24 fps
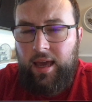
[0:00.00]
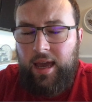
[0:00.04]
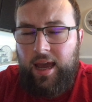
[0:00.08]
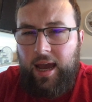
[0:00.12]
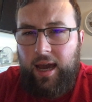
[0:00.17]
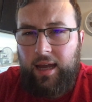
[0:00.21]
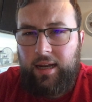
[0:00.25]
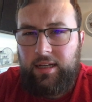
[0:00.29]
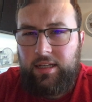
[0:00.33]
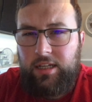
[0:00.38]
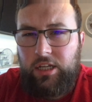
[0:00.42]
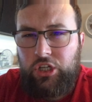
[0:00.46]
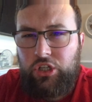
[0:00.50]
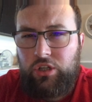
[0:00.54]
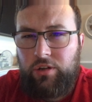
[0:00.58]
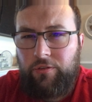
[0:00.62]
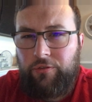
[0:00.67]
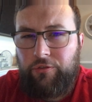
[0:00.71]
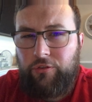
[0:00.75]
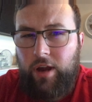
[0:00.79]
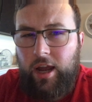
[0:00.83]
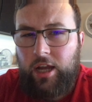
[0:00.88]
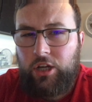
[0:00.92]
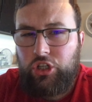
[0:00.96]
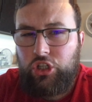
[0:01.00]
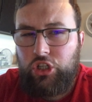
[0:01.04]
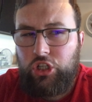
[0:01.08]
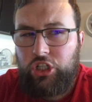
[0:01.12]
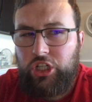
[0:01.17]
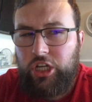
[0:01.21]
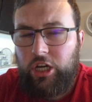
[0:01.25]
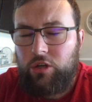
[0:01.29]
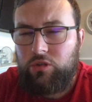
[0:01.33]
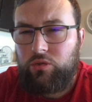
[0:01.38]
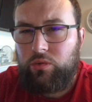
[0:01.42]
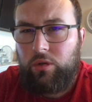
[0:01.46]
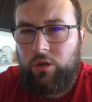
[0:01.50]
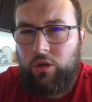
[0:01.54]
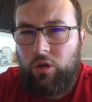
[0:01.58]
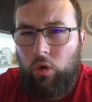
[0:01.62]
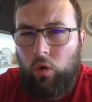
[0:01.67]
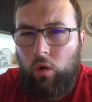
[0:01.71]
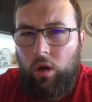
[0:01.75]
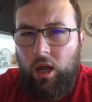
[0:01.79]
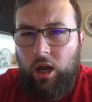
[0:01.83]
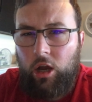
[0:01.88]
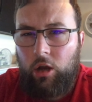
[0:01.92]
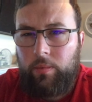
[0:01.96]
In addition, fractional shares will no
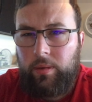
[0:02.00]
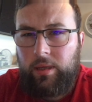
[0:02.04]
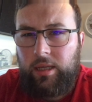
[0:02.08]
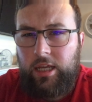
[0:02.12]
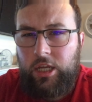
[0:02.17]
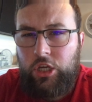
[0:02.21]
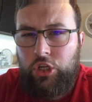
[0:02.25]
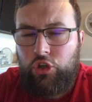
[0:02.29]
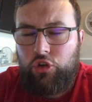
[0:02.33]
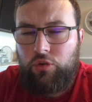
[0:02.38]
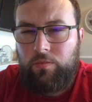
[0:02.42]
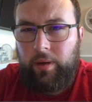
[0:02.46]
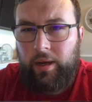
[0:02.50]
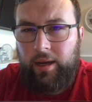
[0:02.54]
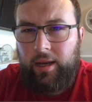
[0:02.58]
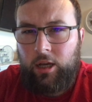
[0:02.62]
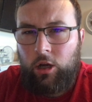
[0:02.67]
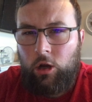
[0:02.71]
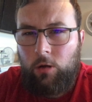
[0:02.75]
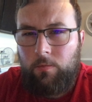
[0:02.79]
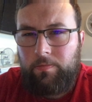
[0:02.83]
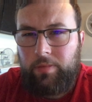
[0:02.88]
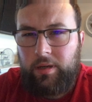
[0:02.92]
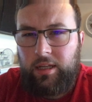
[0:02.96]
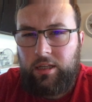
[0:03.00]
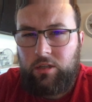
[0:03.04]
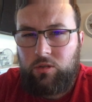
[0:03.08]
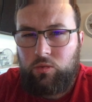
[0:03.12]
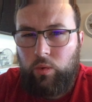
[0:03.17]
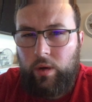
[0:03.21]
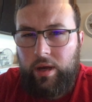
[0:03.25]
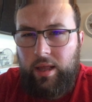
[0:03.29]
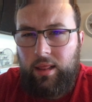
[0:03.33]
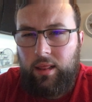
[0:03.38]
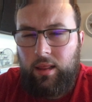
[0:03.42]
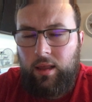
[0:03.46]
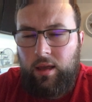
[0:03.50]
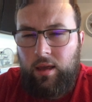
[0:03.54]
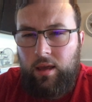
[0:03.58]
longer be issued by the company as well.